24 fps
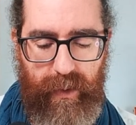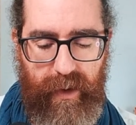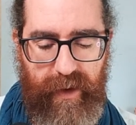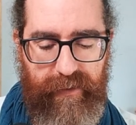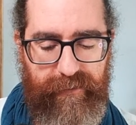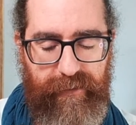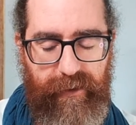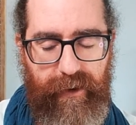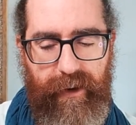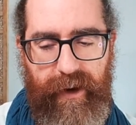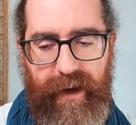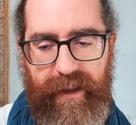to the
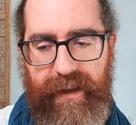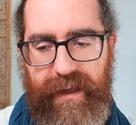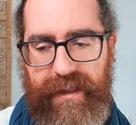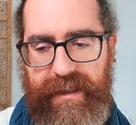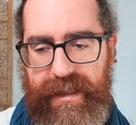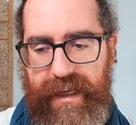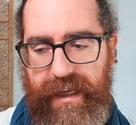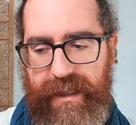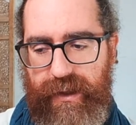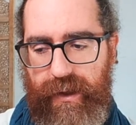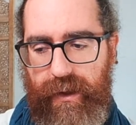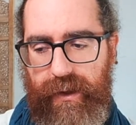4 and the
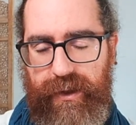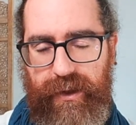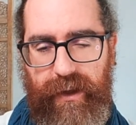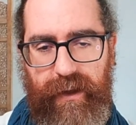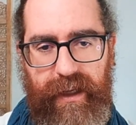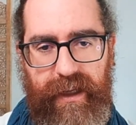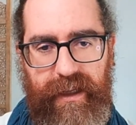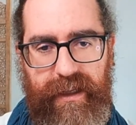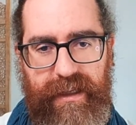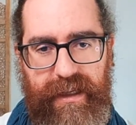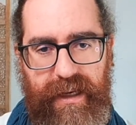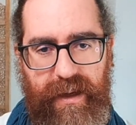6, also
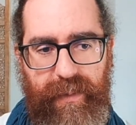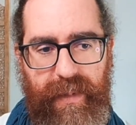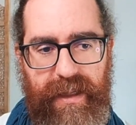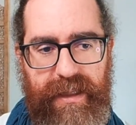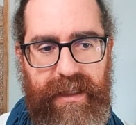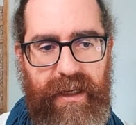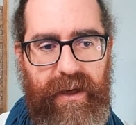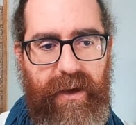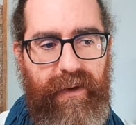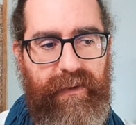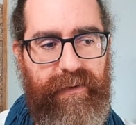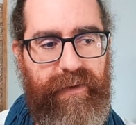the
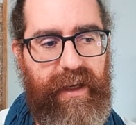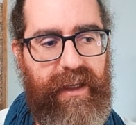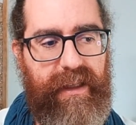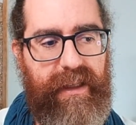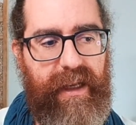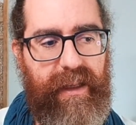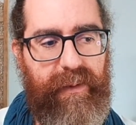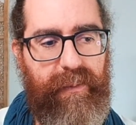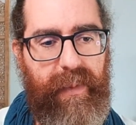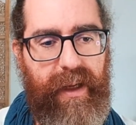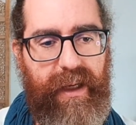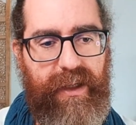intimacy of it
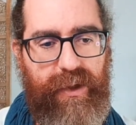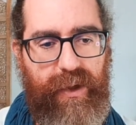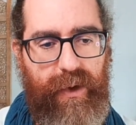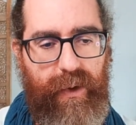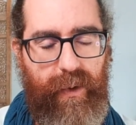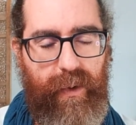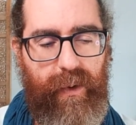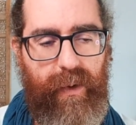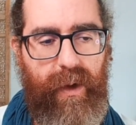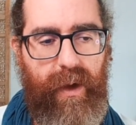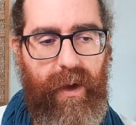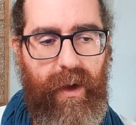that makes
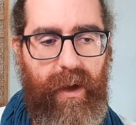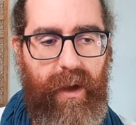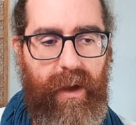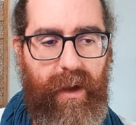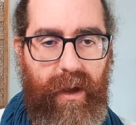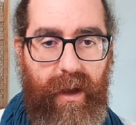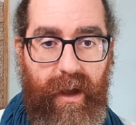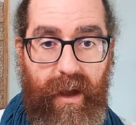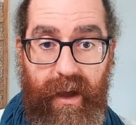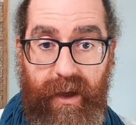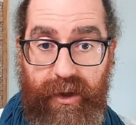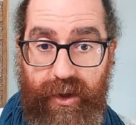you
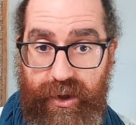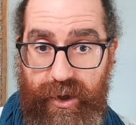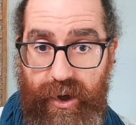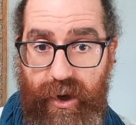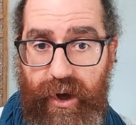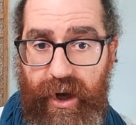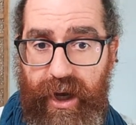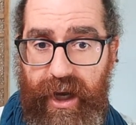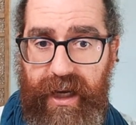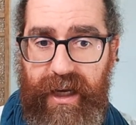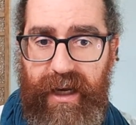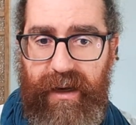
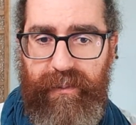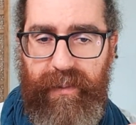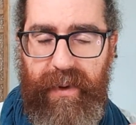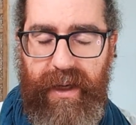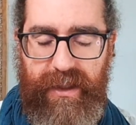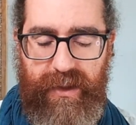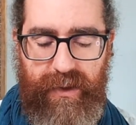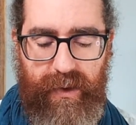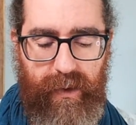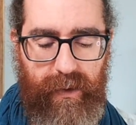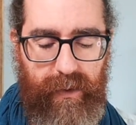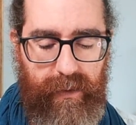join and
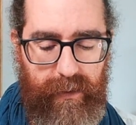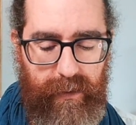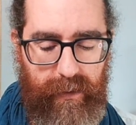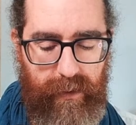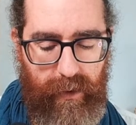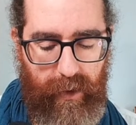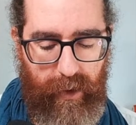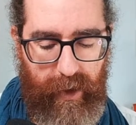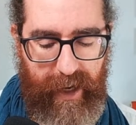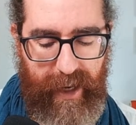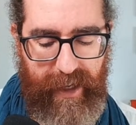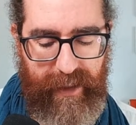makes you
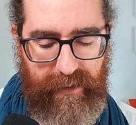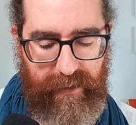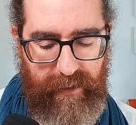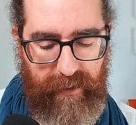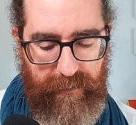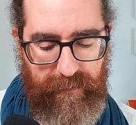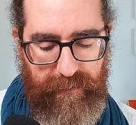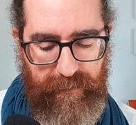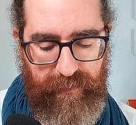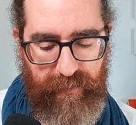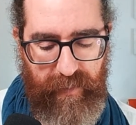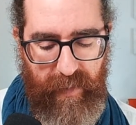connect,
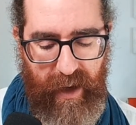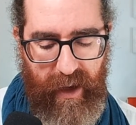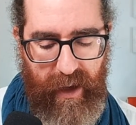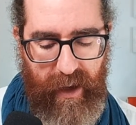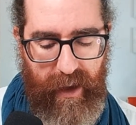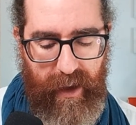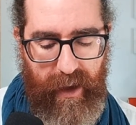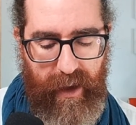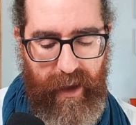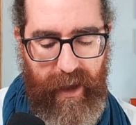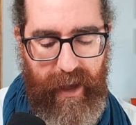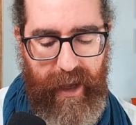
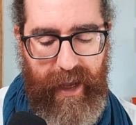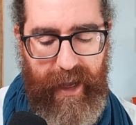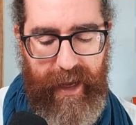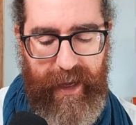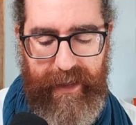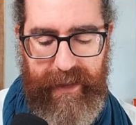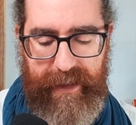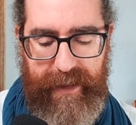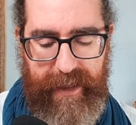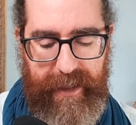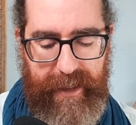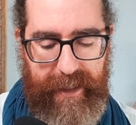
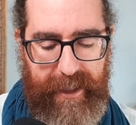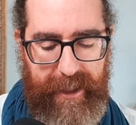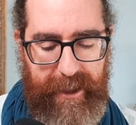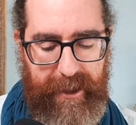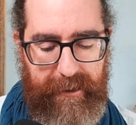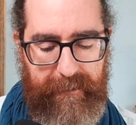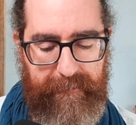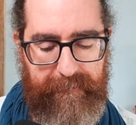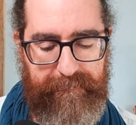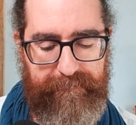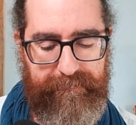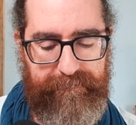
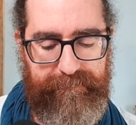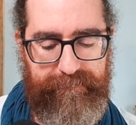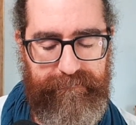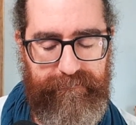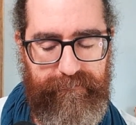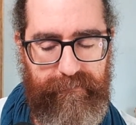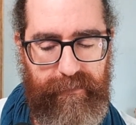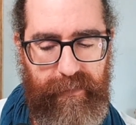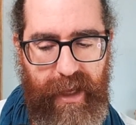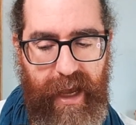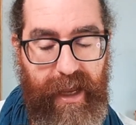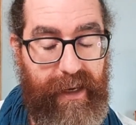and
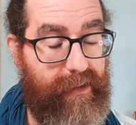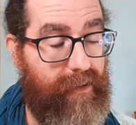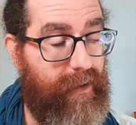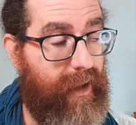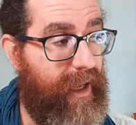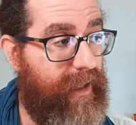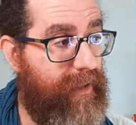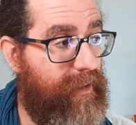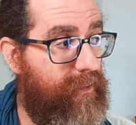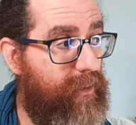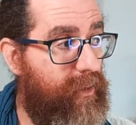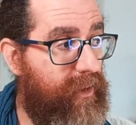
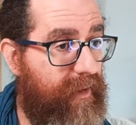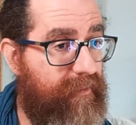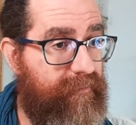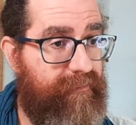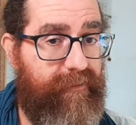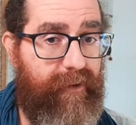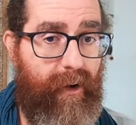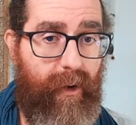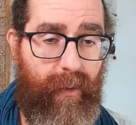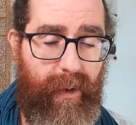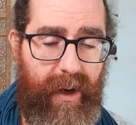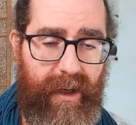looking
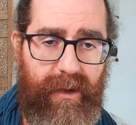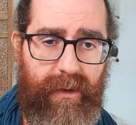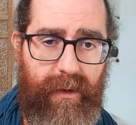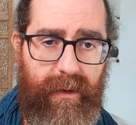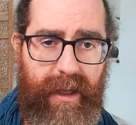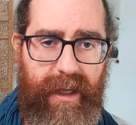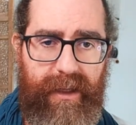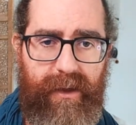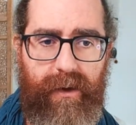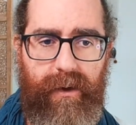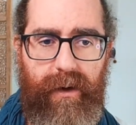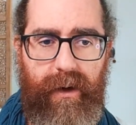forward to
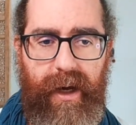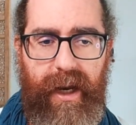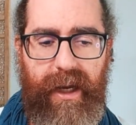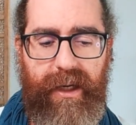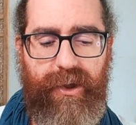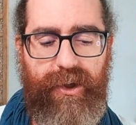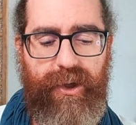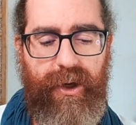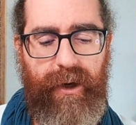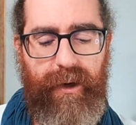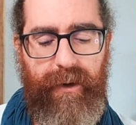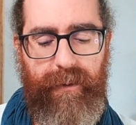that
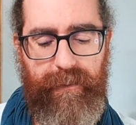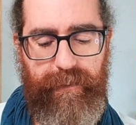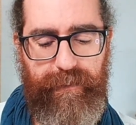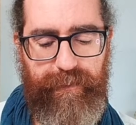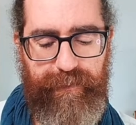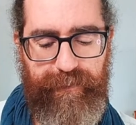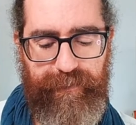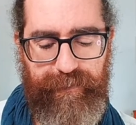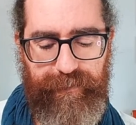connection.